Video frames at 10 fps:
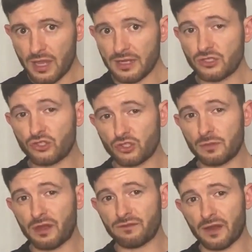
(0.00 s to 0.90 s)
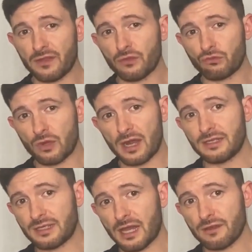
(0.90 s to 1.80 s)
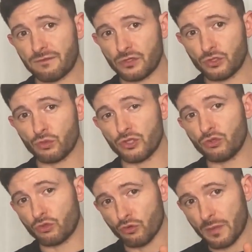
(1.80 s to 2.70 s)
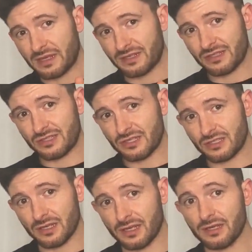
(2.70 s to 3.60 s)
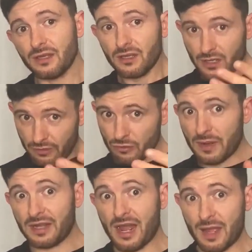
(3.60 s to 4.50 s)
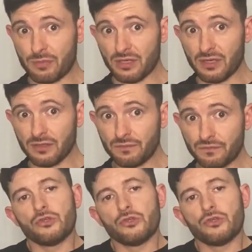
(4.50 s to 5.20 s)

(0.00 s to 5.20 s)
and it's just about finding the right diet for you that you can remain consistent in and remain happy in.